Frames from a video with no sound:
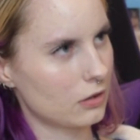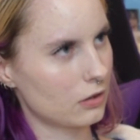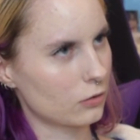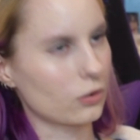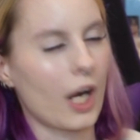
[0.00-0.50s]

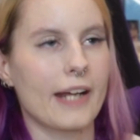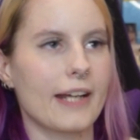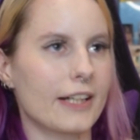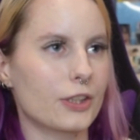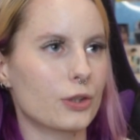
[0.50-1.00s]
Right, yeah,
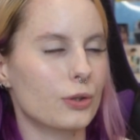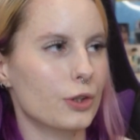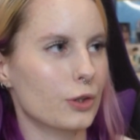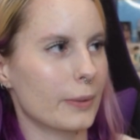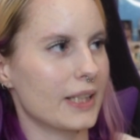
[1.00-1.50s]

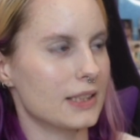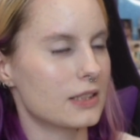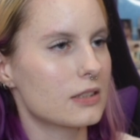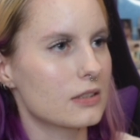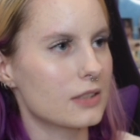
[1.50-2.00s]
2U
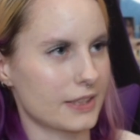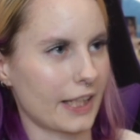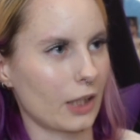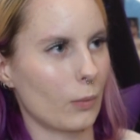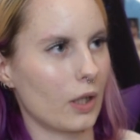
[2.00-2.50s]
is the
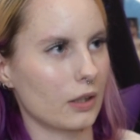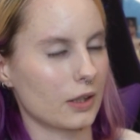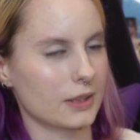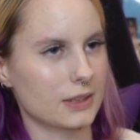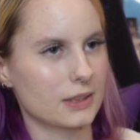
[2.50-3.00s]
second one because
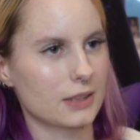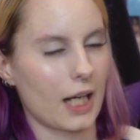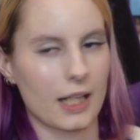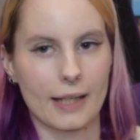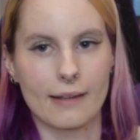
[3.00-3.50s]
it's kind of
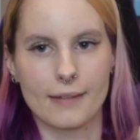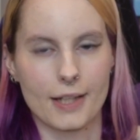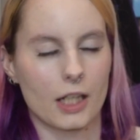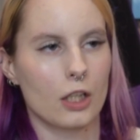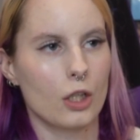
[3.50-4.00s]
like a
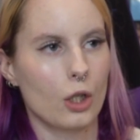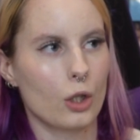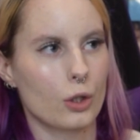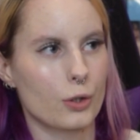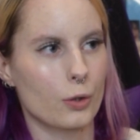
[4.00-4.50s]
letter.
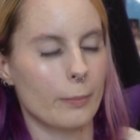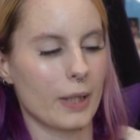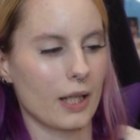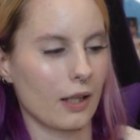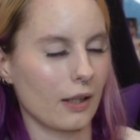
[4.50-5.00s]

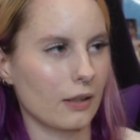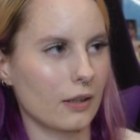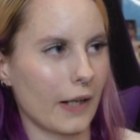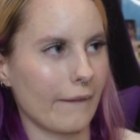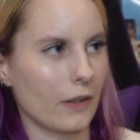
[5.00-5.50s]
2B
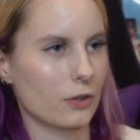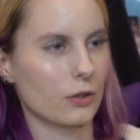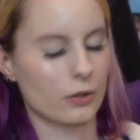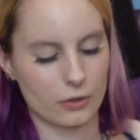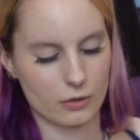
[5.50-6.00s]
and then
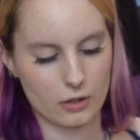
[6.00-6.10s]
2U.